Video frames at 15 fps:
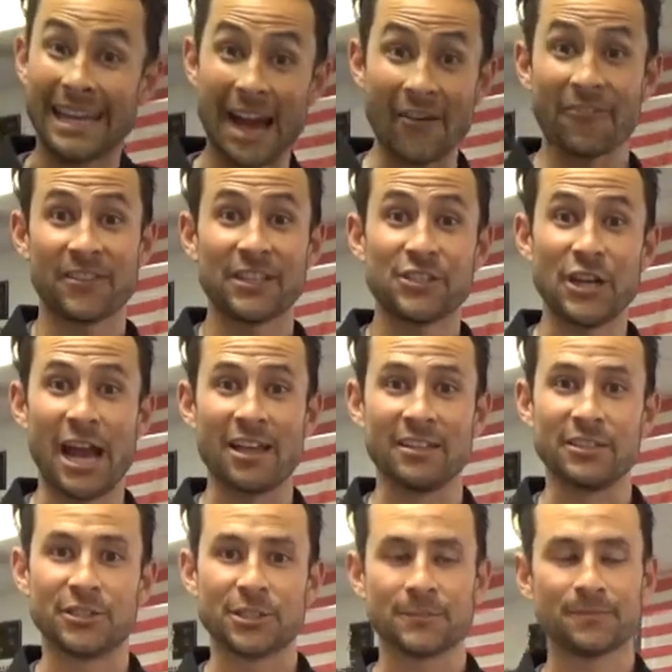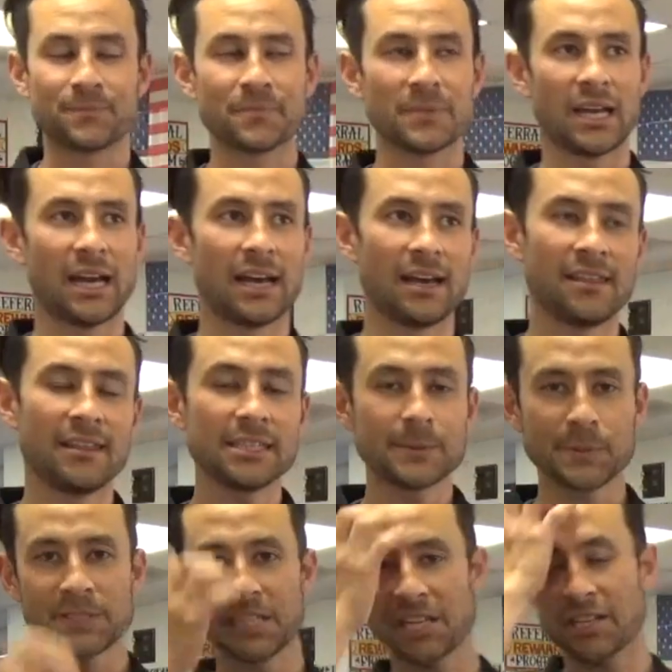now for the challenge. This
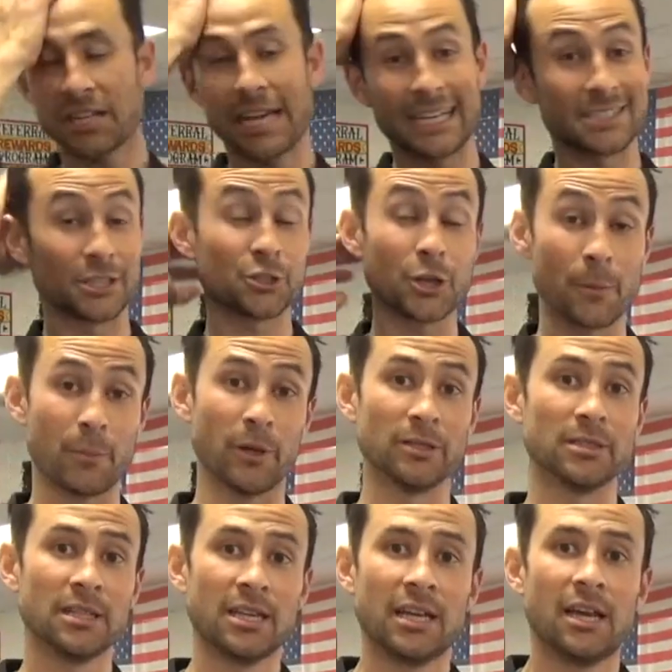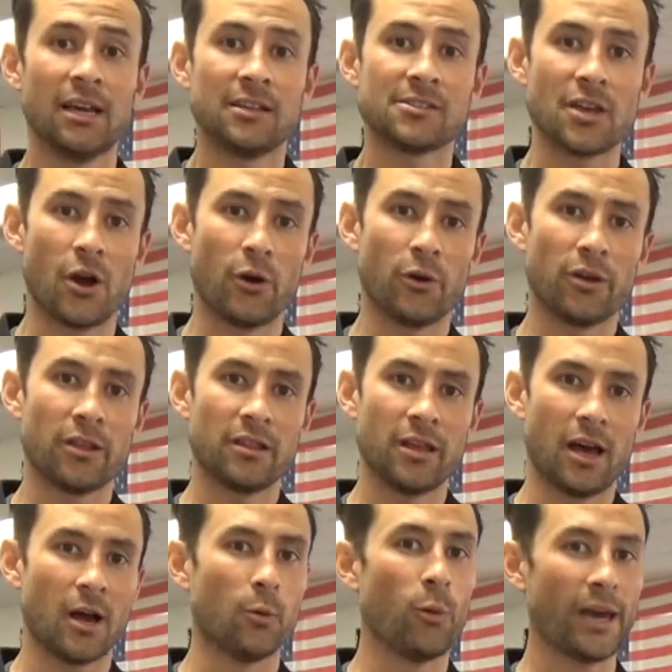particular kick is a triple. So
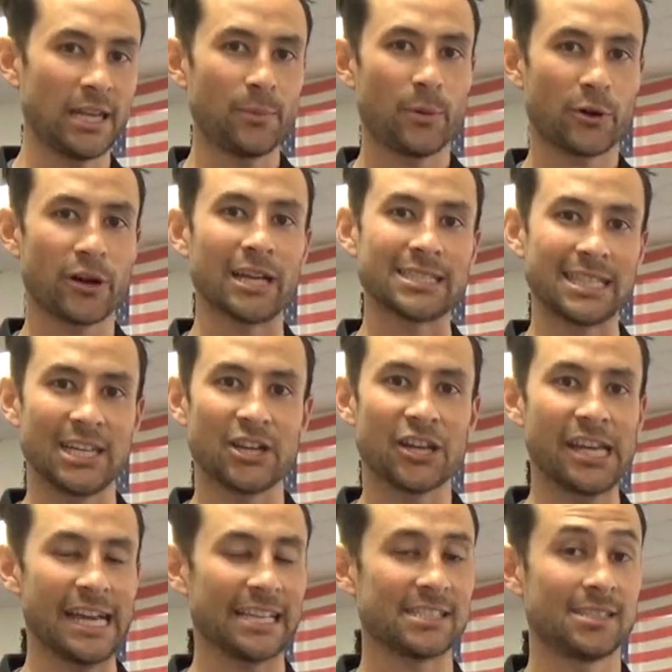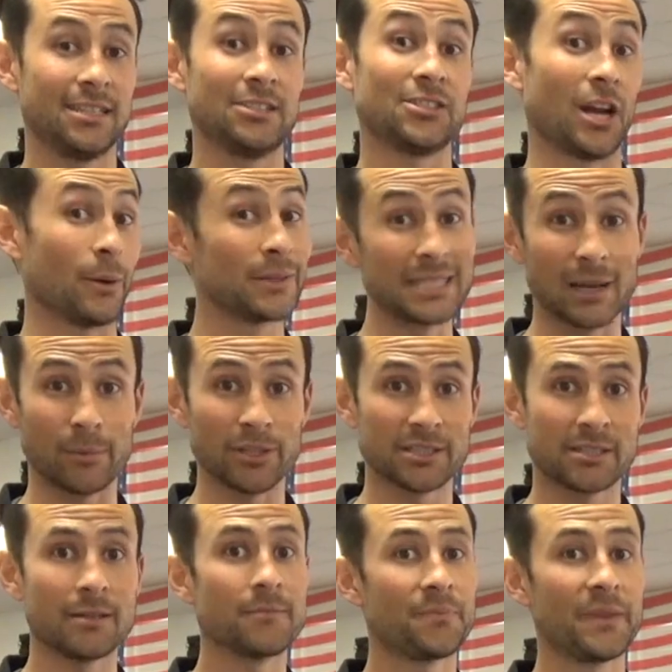a way to progress in your kicks, you start with
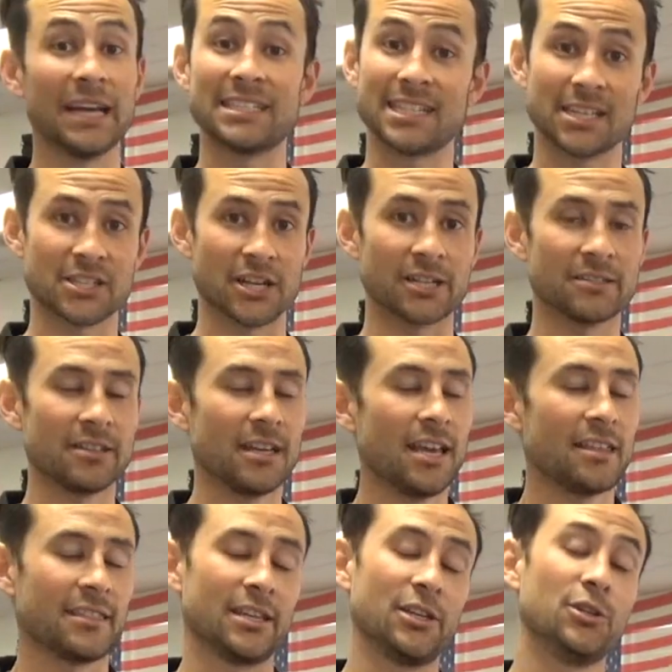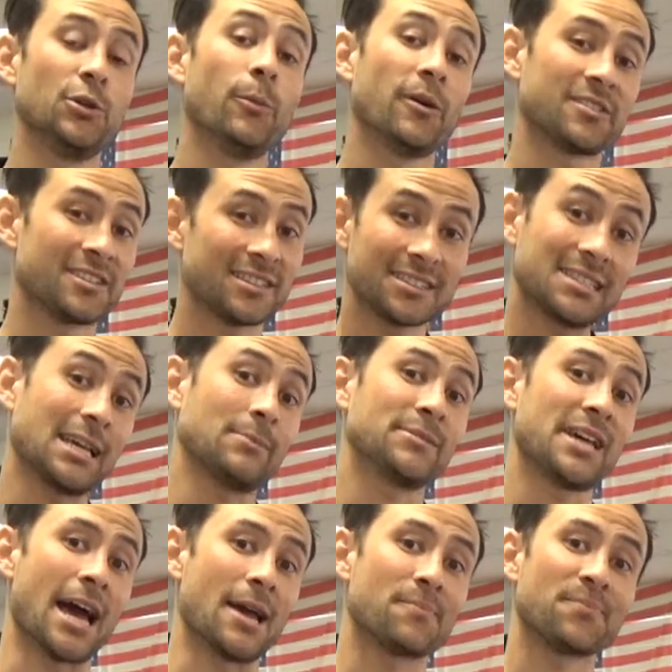doubles, a scissor, then you do both at the same
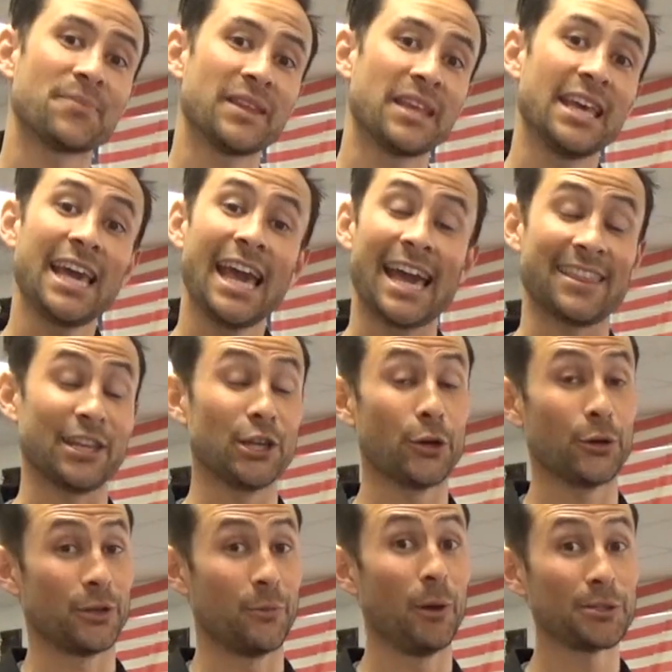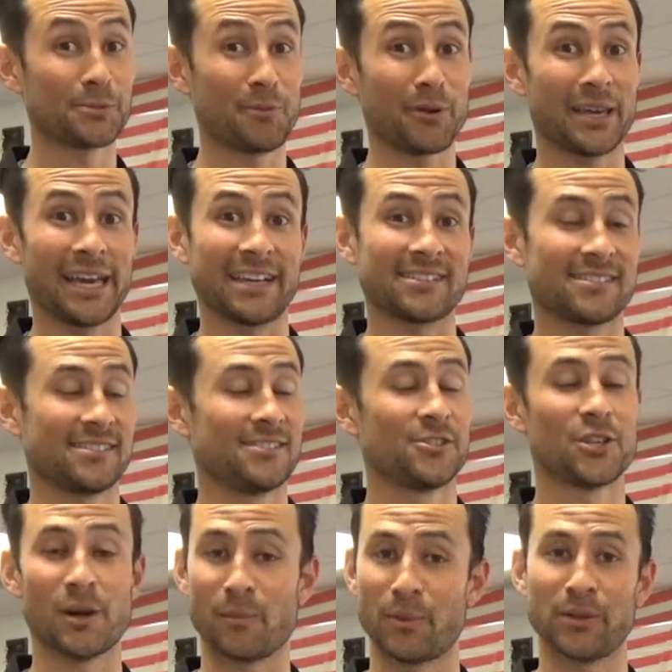time, and then you go into multiple kicks,
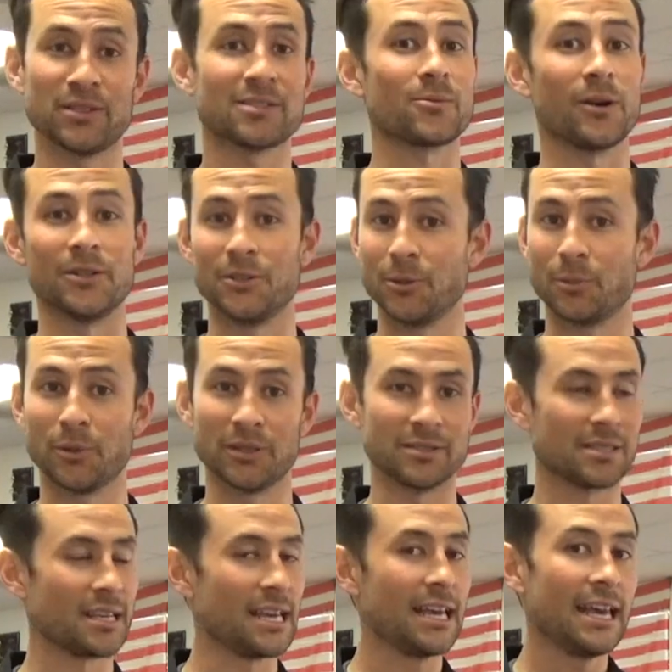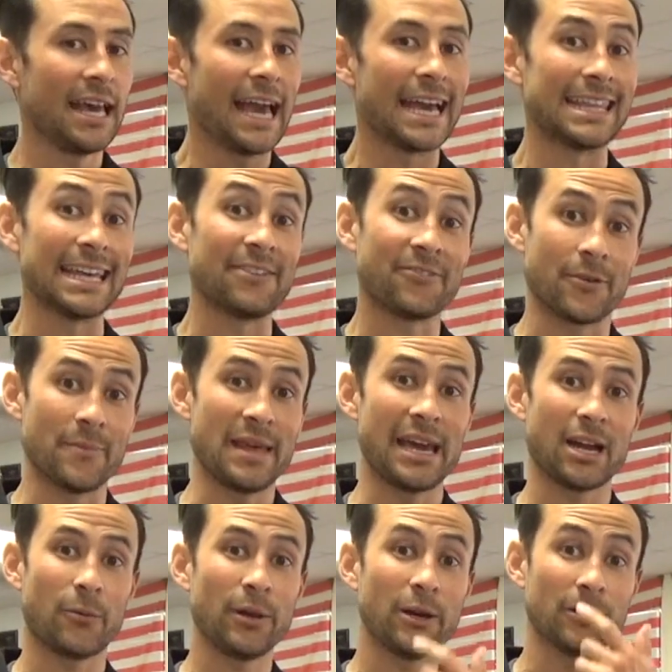triples, quadruples, and then from
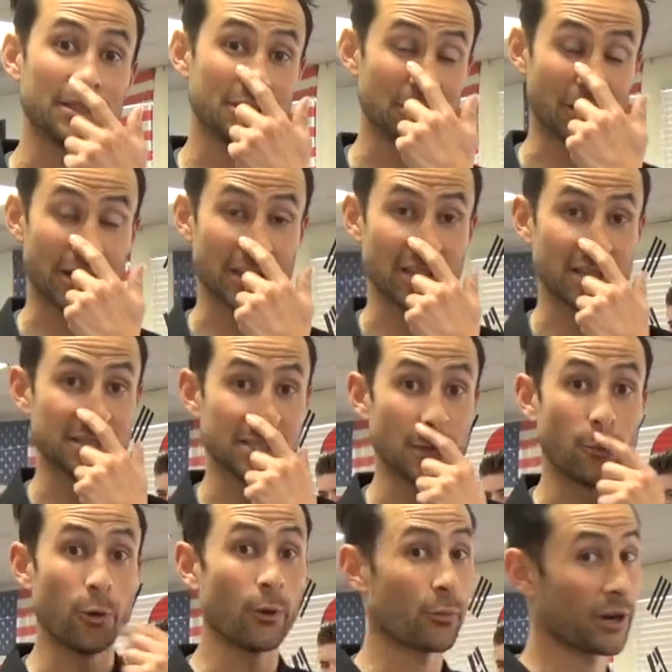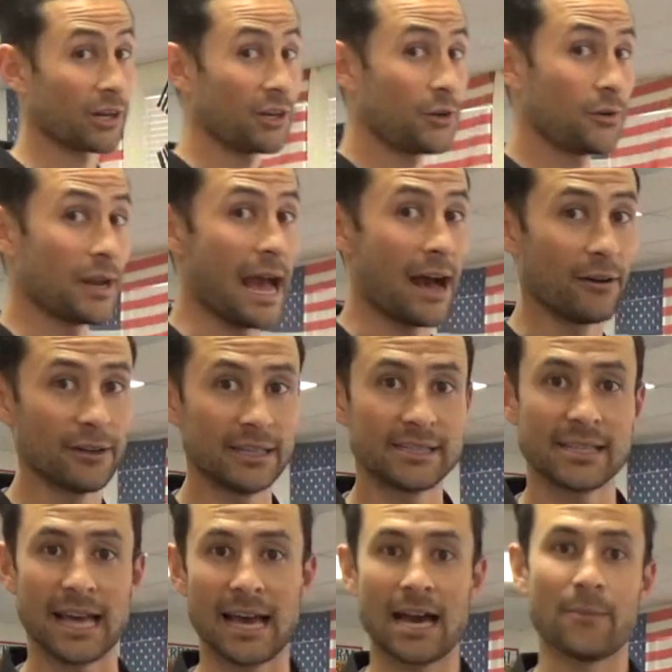there we go into circular. So what we're going to do now
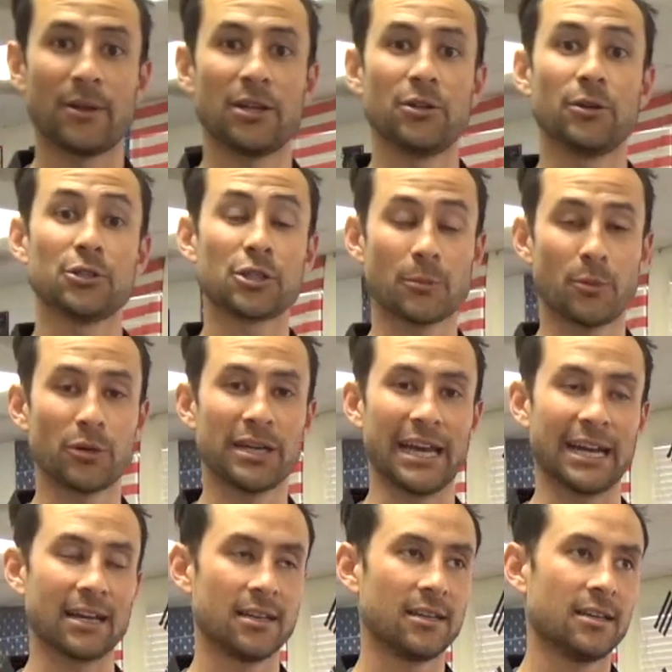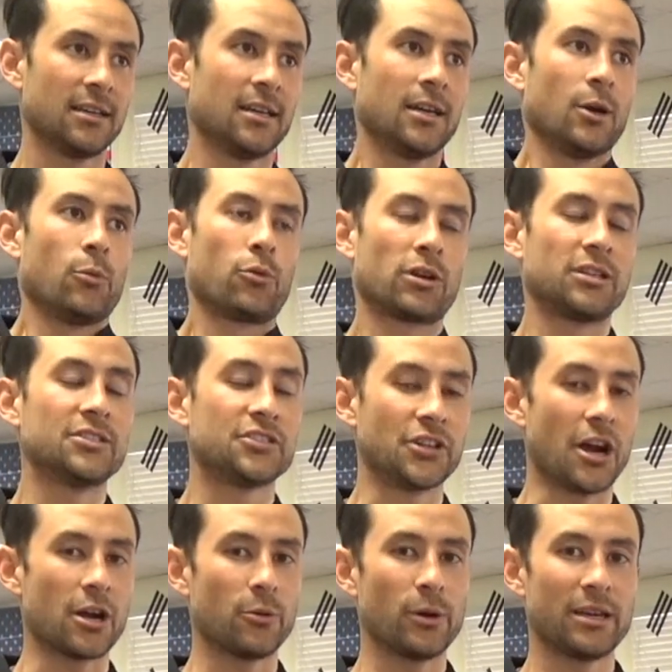is I'm going to do a triple kick. We're going to
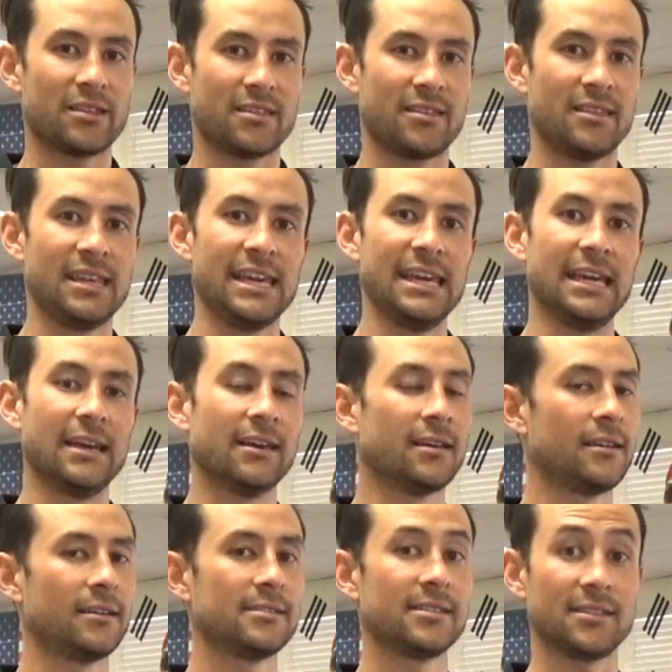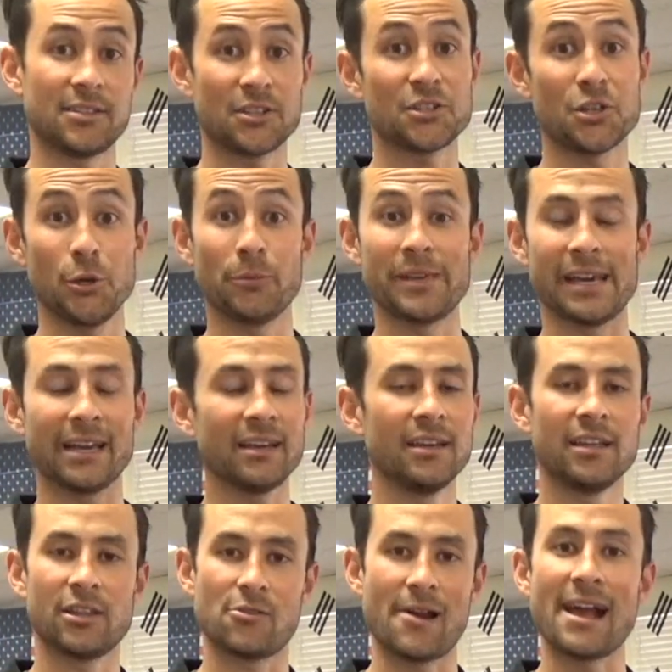start with the scissor scoop kick,
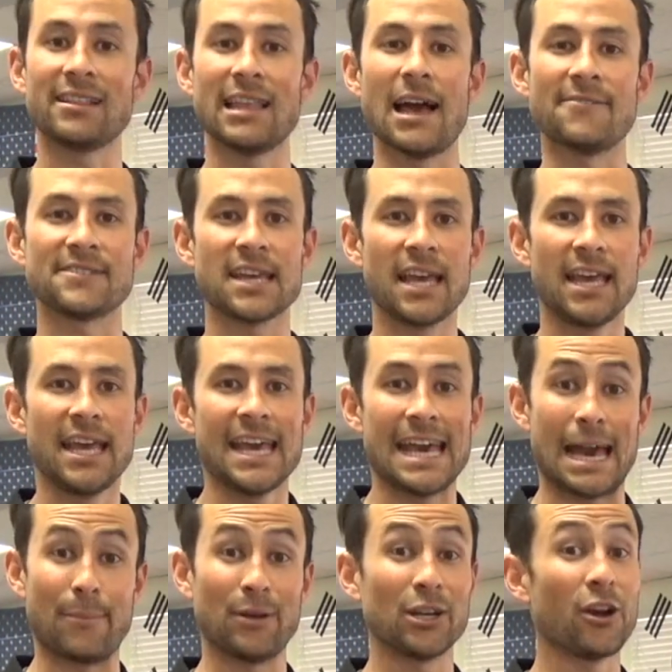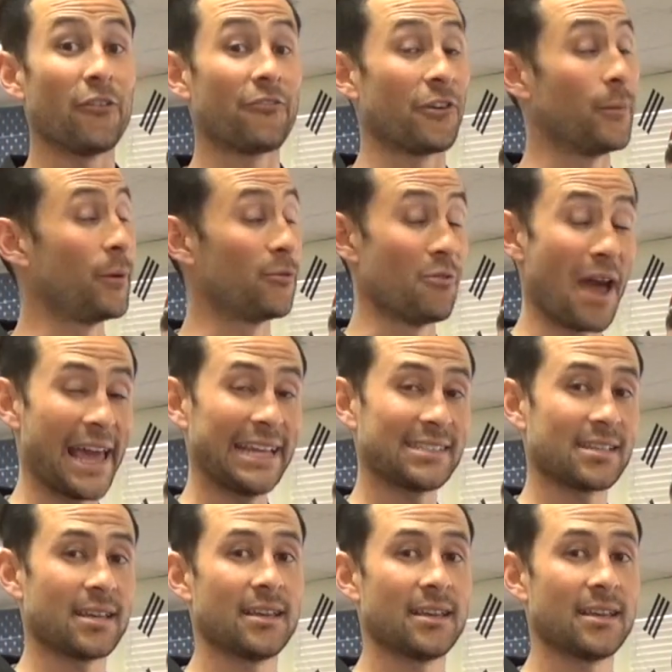the right, left, and I'm going to go from a right